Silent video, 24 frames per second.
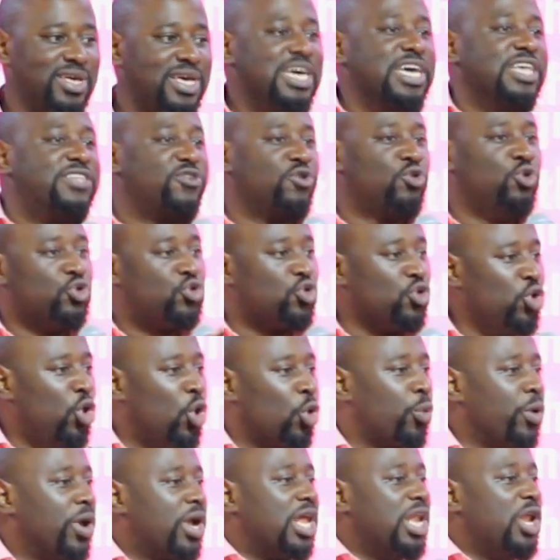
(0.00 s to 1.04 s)
It's good to know
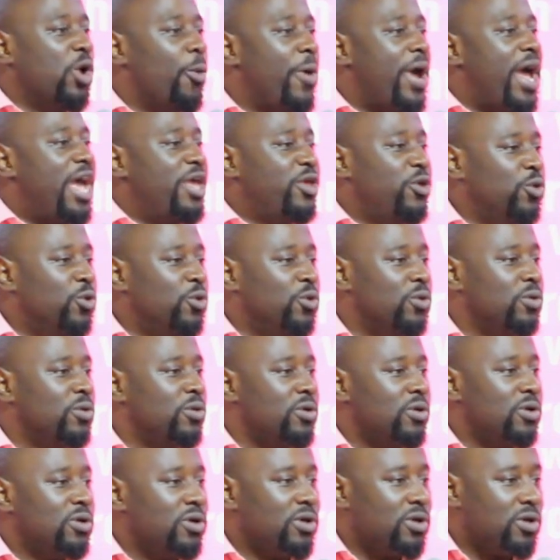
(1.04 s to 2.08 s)
quickly where you
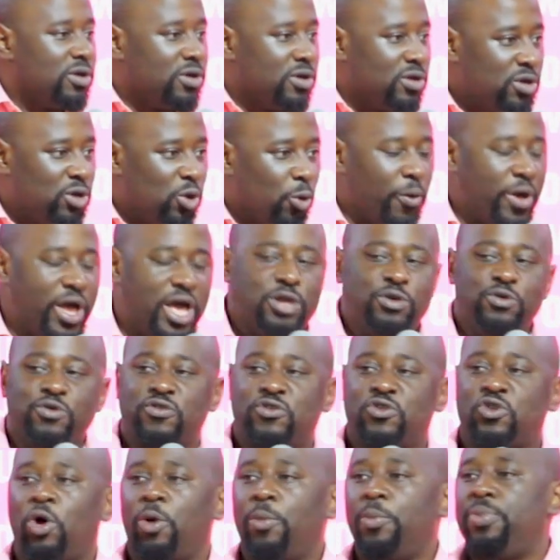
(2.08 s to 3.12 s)
where you
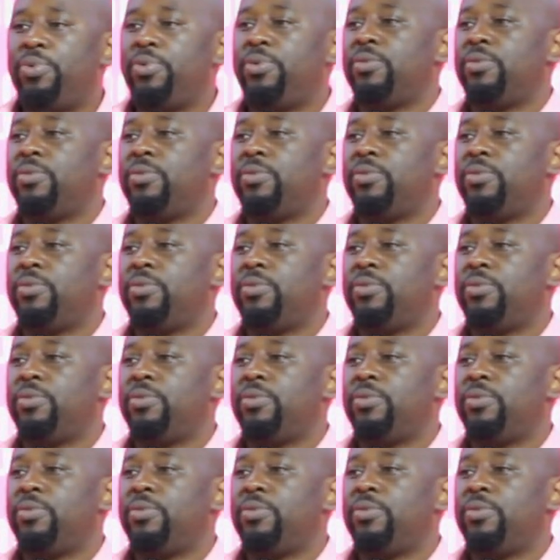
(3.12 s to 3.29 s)
stop.